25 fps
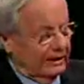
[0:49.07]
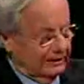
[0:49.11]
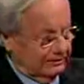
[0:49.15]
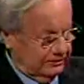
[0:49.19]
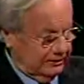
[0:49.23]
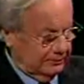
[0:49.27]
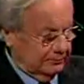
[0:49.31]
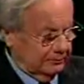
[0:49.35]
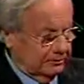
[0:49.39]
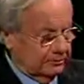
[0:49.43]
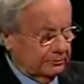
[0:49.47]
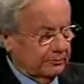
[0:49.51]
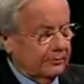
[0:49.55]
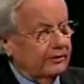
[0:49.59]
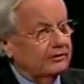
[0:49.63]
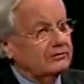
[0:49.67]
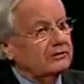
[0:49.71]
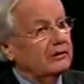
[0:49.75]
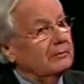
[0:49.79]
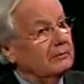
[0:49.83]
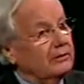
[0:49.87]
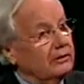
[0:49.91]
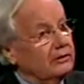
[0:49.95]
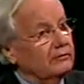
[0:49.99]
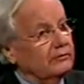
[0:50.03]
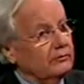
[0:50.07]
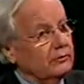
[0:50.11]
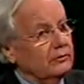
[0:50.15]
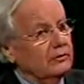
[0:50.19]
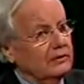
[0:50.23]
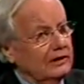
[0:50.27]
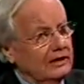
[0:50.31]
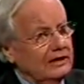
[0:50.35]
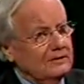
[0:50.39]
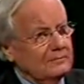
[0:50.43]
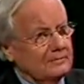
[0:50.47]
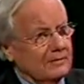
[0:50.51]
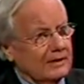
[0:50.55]
I said, Mr. President, I'm here if you
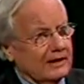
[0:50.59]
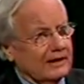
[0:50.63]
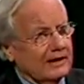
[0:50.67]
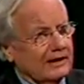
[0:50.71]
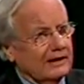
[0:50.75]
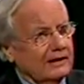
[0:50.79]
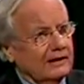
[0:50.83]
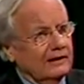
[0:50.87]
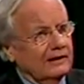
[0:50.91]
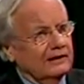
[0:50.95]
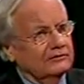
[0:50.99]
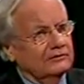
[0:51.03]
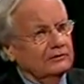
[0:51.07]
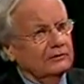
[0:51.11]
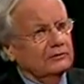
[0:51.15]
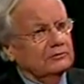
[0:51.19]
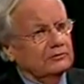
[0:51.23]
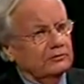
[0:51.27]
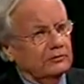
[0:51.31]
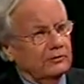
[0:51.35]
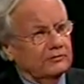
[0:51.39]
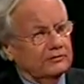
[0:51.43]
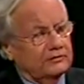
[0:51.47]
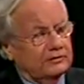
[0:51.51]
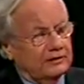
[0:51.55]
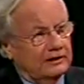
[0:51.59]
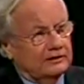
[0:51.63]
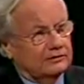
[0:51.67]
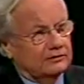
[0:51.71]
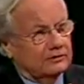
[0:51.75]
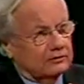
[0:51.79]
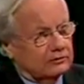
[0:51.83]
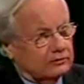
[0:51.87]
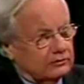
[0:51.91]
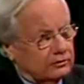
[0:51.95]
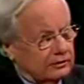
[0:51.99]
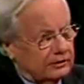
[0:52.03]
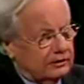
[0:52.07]
need me. Secret Service
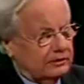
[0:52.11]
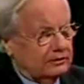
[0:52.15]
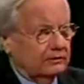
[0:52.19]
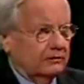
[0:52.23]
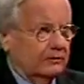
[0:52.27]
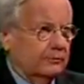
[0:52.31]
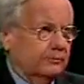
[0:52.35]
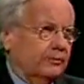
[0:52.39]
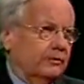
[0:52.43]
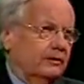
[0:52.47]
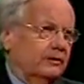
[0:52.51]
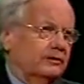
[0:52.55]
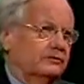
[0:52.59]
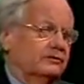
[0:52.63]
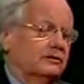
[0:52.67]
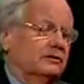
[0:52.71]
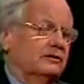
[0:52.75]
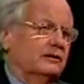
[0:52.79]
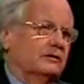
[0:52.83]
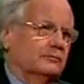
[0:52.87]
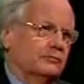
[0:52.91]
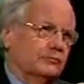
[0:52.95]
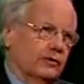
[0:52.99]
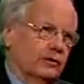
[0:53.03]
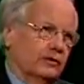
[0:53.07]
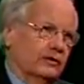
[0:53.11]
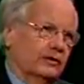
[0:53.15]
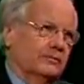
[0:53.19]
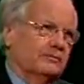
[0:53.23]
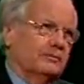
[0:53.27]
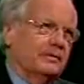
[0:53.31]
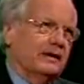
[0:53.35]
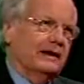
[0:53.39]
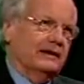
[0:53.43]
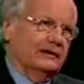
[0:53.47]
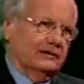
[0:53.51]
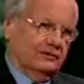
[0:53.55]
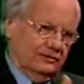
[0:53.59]
agent took it to the President and brought
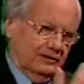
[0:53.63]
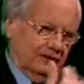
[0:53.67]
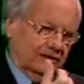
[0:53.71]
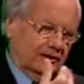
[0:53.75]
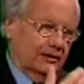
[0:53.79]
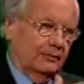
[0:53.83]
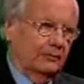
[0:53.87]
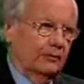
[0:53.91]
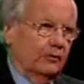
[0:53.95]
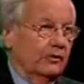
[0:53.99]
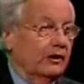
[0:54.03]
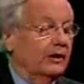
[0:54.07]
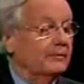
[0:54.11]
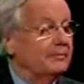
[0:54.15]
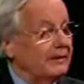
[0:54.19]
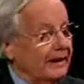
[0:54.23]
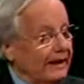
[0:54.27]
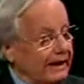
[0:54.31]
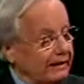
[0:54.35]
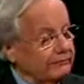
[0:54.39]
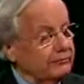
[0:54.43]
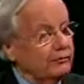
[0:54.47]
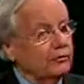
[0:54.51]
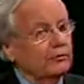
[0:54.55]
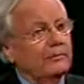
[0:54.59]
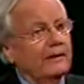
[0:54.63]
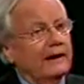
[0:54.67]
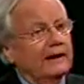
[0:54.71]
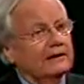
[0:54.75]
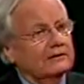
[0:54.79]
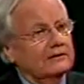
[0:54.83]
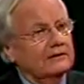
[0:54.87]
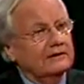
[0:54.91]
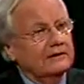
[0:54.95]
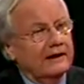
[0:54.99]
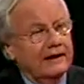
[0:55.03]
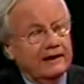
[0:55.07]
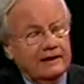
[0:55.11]
it back and said, come on up. And I flew
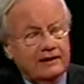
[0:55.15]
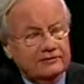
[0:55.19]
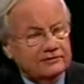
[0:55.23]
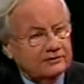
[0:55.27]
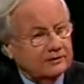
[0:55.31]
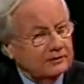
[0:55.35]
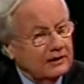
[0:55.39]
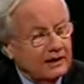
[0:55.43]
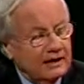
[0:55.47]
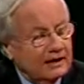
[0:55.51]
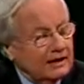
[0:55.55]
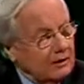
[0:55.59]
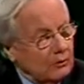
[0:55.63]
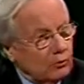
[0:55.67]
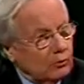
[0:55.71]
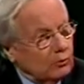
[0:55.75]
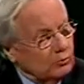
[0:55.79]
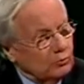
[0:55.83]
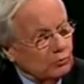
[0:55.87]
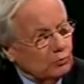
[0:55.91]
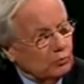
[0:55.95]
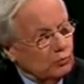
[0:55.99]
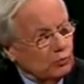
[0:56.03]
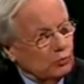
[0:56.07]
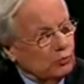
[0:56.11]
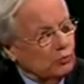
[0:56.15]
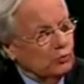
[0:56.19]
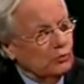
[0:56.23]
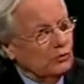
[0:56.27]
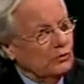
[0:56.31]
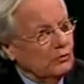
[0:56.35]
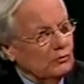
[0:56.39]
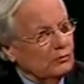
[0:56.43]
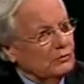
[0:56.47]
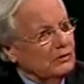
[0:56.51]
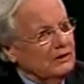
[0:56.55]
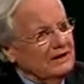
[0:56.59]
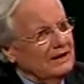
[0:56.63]
back to Dallas, and
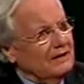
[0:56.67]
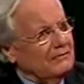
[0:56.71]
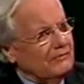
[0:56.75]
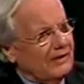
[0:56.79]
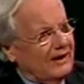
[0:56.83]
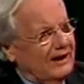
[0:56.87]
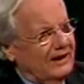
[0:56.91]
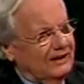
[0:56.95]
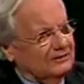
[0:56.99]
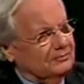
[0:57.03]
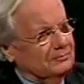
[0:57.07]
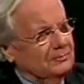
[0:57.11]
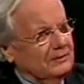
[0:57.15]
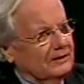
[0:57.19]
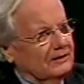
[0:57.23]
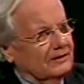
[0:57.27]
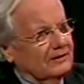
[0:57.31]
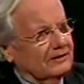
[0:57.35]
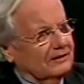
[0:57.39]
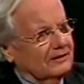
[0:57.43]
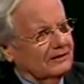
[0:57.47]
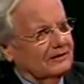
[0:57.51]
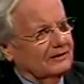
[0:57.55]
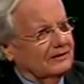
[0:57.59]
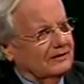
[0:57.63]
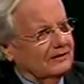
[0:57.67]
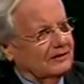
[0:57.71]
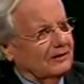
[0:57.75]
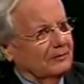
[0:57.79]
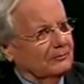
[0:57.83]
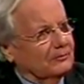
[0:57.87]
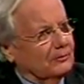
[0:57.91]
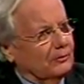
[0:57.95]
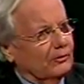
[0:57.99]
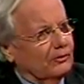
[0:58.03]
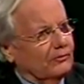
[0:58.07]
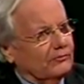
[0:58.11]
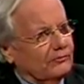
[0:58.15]
he never asked me to
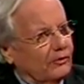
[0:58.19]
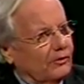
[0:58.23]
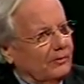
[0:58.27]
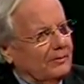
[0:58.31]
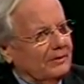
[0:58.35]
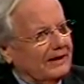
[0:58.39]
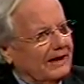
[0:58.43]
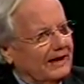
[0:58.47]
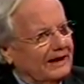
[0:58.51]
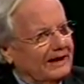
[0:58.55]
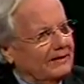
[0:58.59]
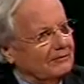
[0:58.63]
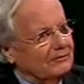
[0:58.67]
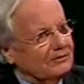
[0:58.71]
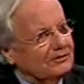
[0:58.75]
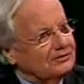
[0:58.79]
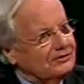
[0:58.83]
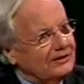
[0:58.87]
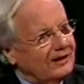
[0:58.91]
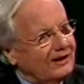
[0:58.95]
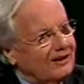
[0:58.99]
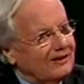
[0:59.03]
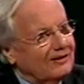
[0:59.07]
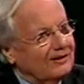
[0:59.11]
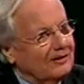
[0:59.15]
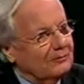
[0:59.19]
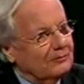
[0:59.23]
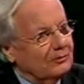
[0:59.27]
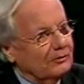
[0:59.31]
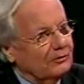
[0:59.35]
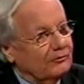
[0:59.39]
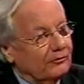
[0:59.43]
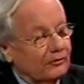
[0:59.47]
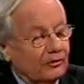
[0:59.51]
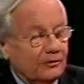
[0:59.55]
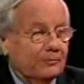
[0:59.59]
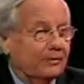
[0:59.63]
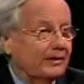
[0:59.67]
come to work for him, and I never said I'll come to
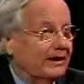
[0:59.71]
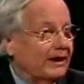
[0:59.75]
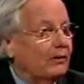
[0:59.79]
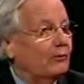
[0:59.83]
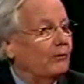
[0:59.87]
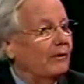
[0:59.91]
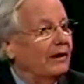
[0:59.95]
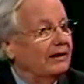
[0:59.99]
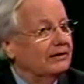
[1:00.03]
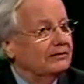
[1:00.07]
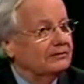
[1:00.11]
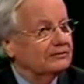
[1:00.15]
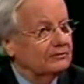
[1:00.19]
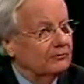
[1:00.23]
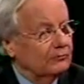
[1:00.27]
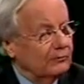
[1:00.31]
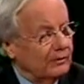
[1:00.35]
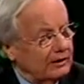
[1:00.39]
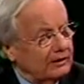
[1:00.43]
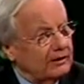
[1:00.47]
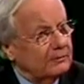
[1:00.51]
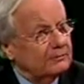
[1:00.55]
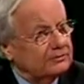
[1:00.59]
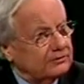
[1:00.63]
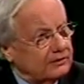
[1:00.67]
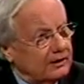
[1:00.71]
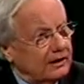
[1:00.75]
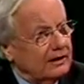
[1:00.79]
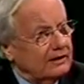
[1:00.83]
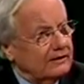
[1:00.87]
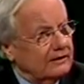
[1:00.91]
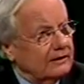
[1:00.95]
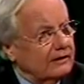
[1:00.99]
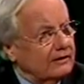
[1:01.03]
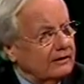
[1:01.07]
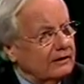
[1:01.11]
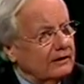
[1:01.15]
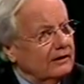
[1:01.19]
work for him, but I wound up
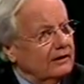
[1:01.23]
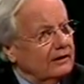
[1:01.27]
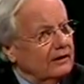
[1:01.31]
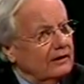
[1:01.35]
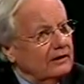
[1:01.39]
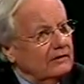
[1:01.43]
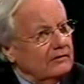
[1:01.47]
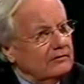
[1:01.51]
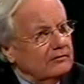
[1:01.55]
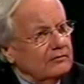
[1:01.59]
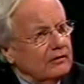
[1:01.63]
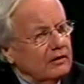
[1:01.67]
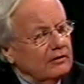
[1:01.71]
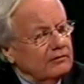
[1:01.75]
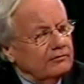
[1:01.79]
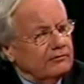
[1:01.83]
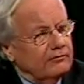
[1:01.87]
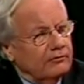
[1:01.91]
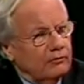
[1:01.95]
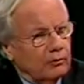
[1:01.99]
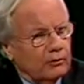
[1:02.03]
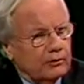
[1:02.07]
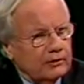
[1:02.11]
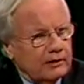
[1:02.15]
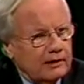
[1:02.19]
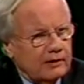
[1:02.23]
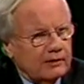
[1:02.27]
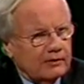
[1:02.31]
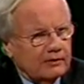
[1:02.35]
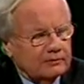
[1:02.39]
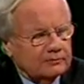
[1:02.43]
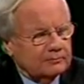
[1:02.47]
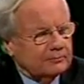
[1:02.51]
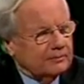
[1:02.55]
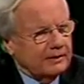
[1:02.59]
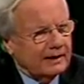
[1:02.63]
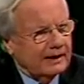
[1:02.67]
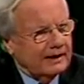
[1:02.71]
staying there 4
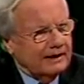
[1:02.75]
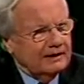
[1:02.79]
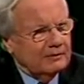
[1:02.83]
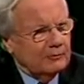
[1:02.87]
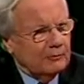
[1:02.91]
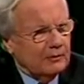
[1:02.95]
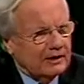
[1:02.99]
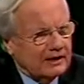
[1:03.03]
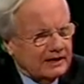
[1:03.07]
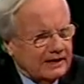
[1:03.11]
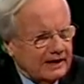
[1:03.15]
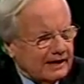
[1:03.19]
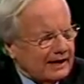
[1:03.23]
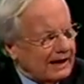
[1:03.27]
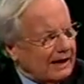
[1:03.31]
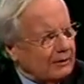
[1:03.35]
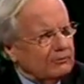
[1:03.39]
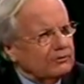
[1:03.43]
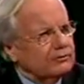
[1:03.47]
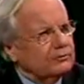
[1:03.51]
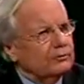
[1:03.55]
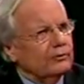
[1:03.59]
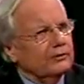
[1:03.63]
years. But I was